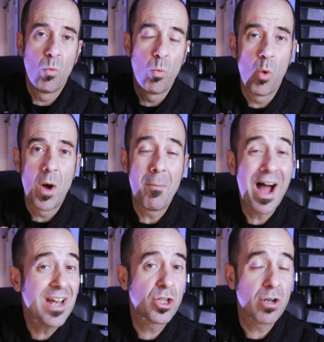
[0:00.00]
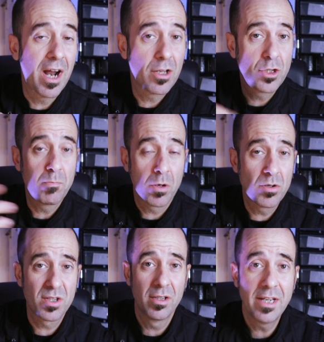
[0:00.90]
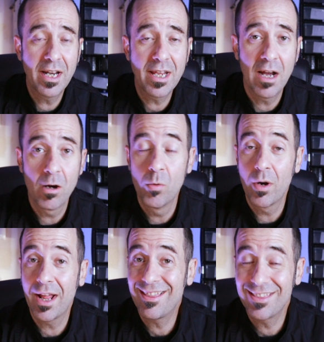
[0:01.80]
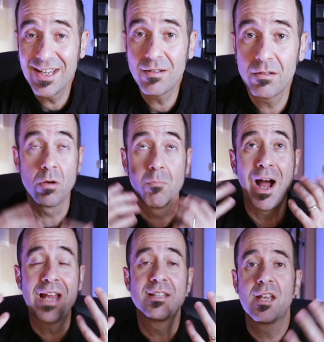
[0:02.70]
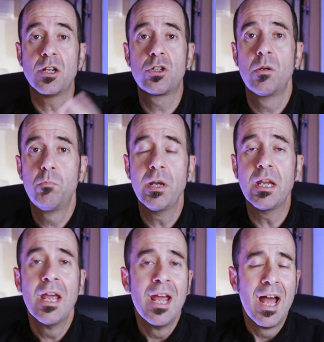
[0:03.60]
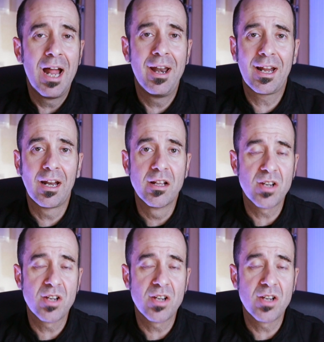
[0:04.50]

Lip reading: what my strategy personally, anyhow, and what I think your mindset should be. I'm not going to